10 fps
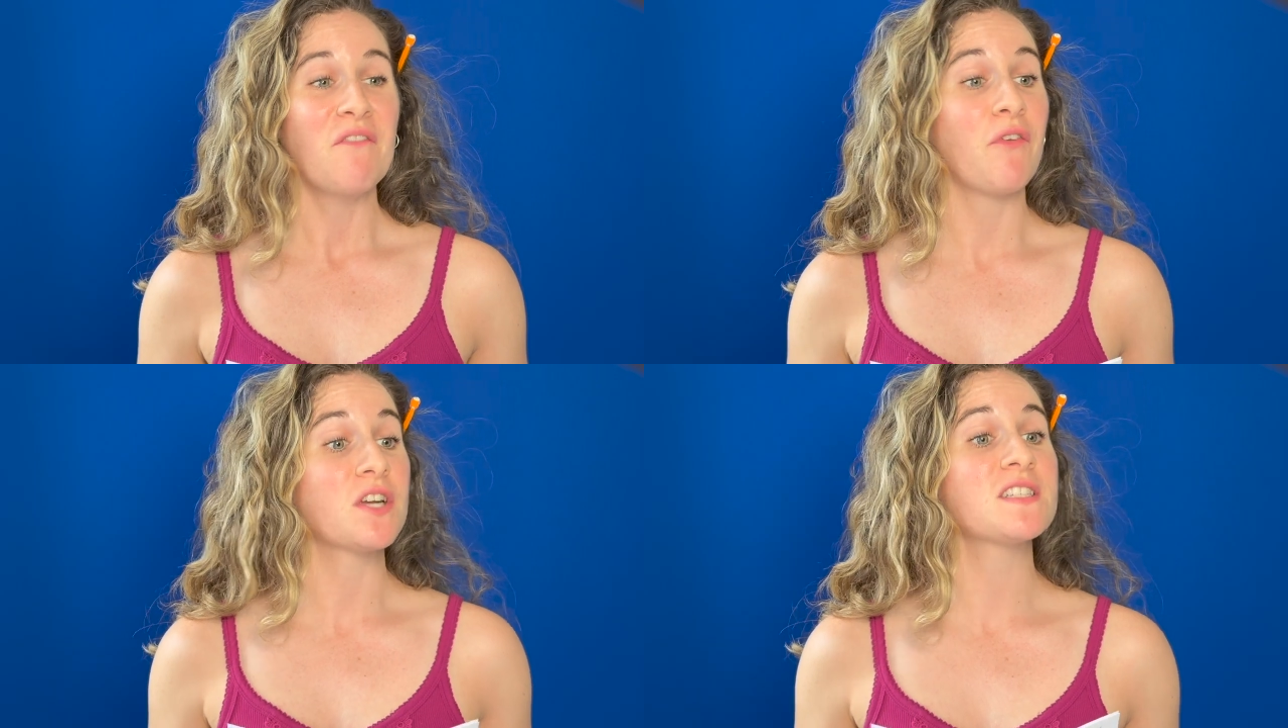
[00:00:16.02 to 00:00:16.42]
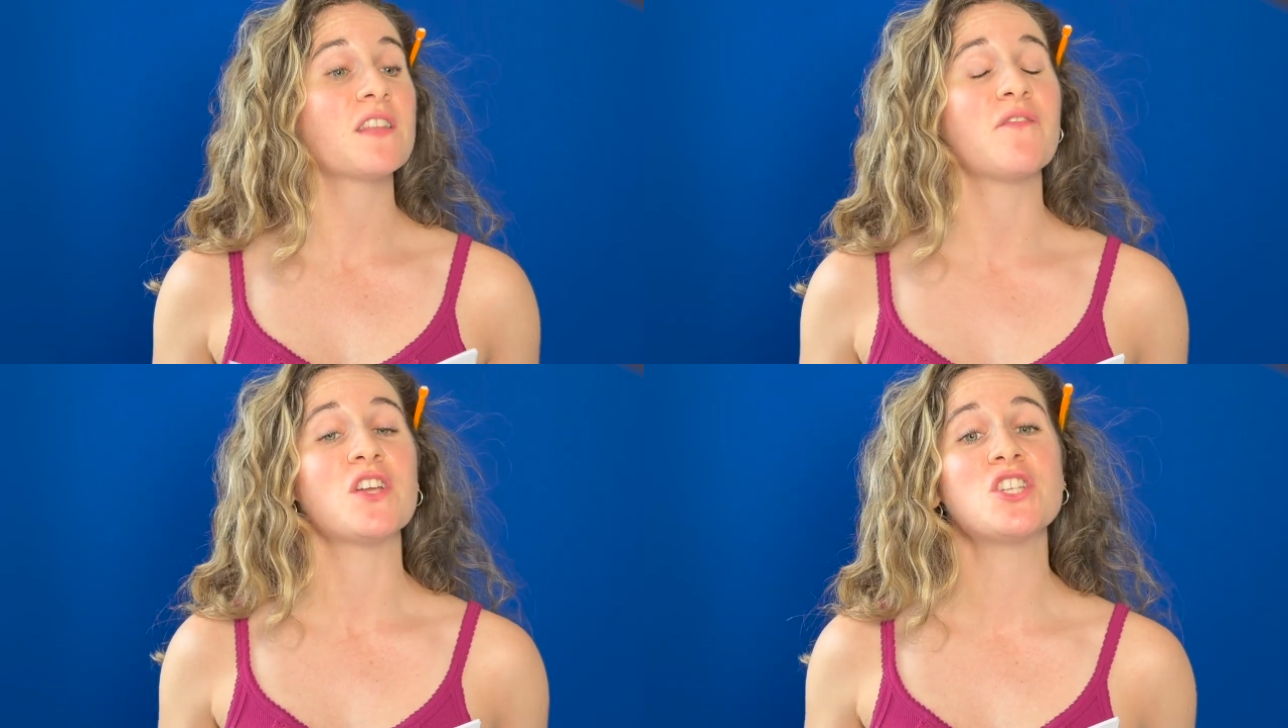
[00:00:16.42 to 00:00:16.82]
First, the
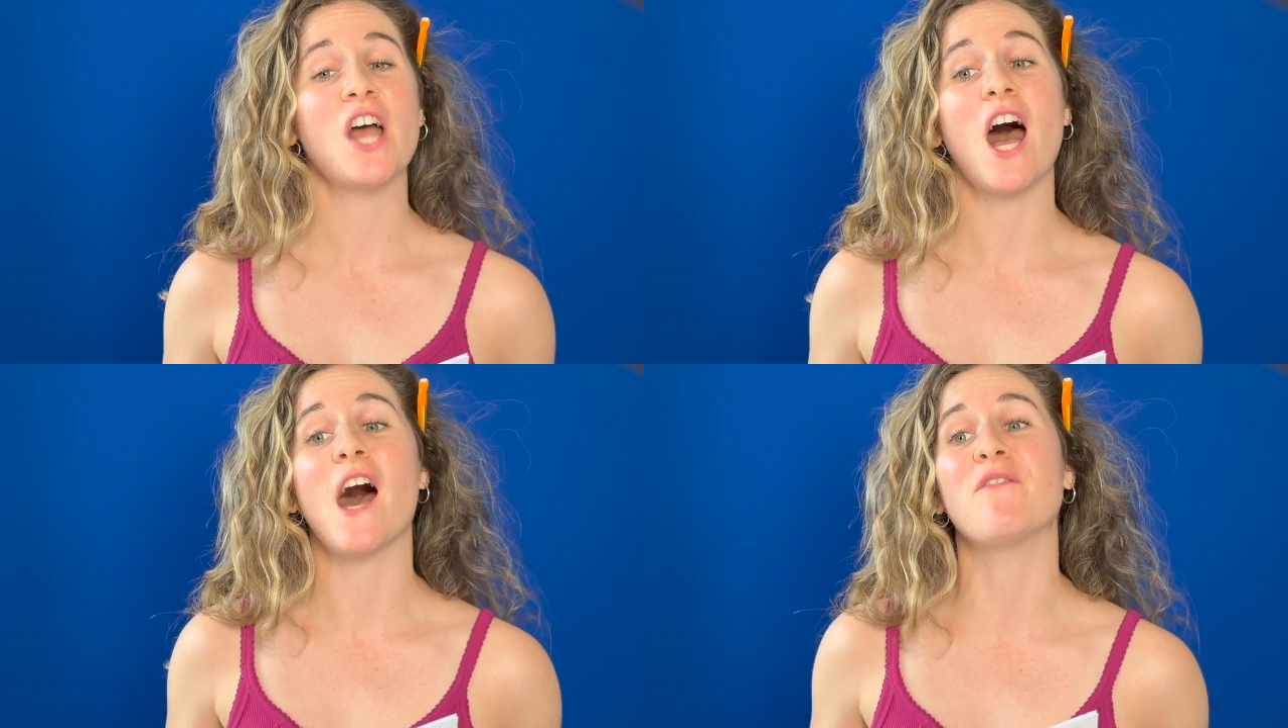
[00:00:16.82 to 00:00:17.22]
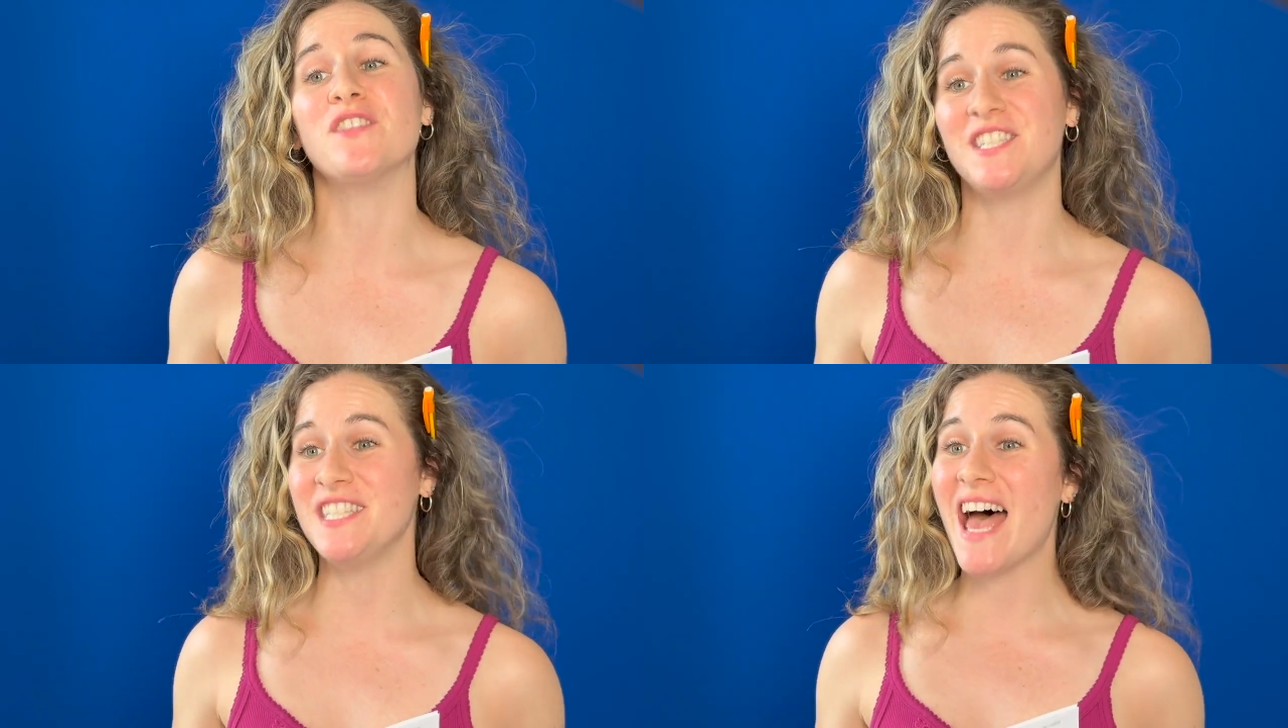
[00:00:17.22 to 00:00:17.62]
fish of
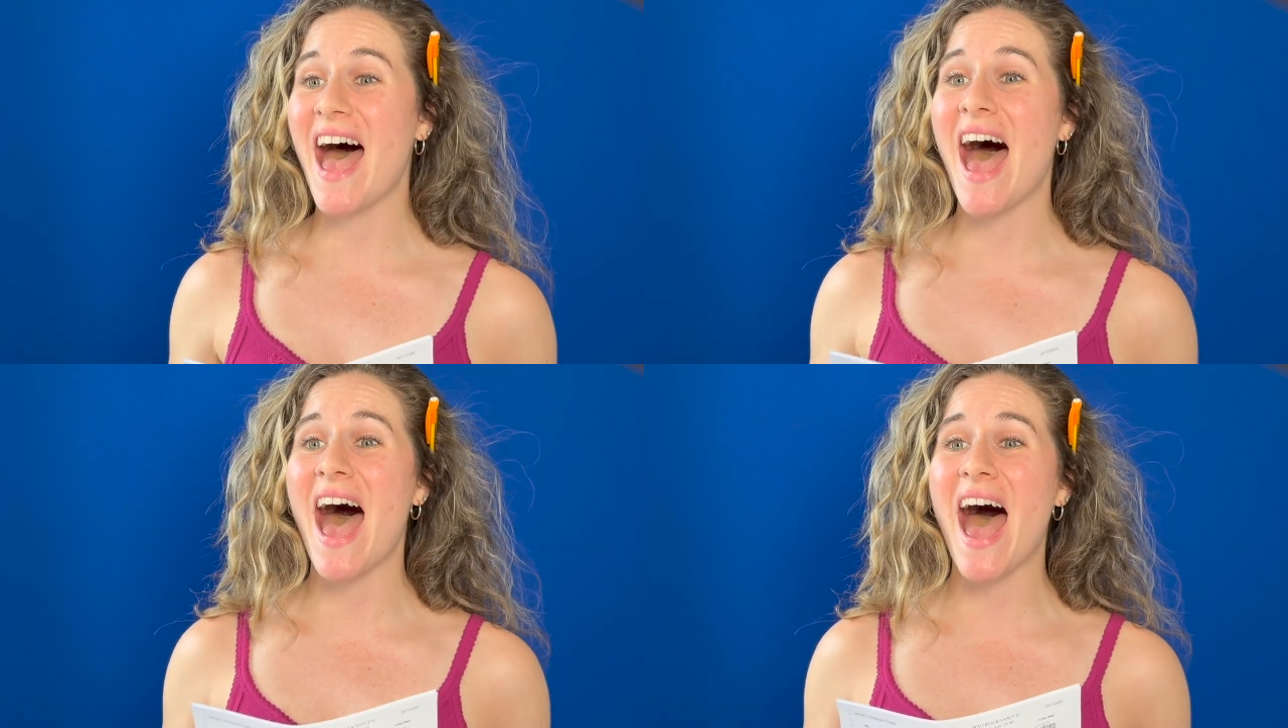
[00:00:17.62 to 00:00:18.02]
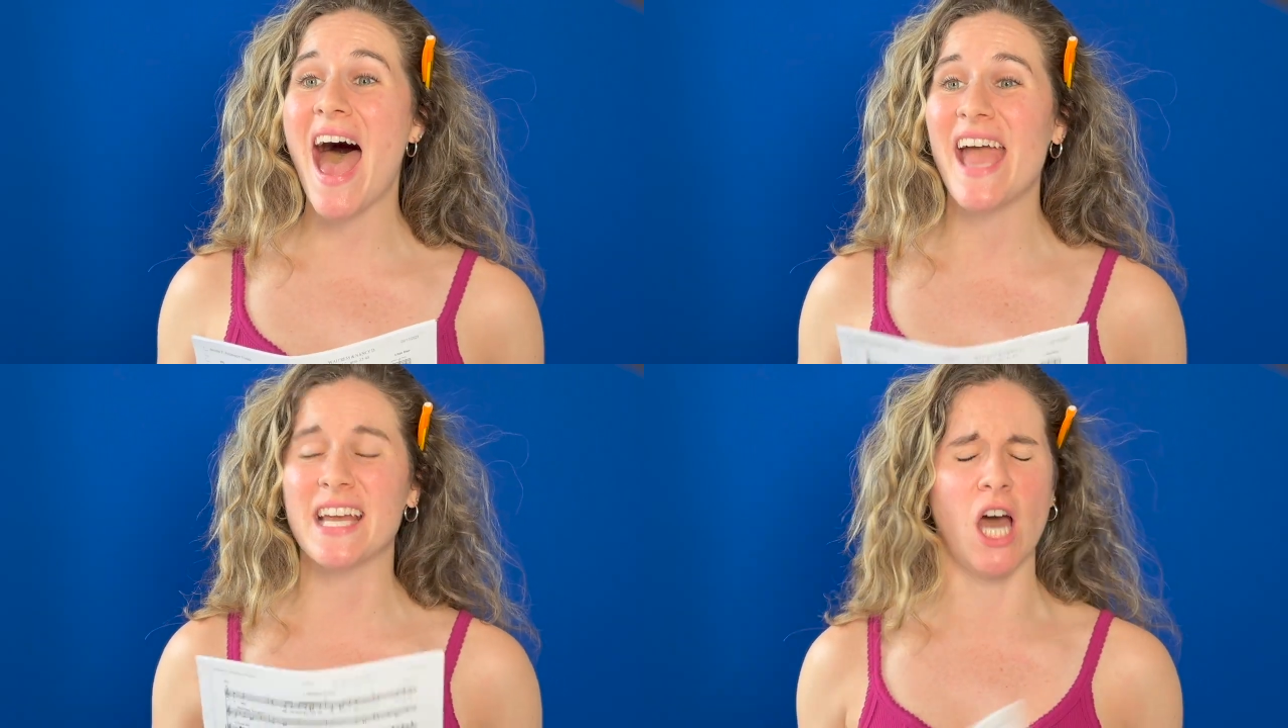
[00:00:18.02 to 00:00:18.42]
the day,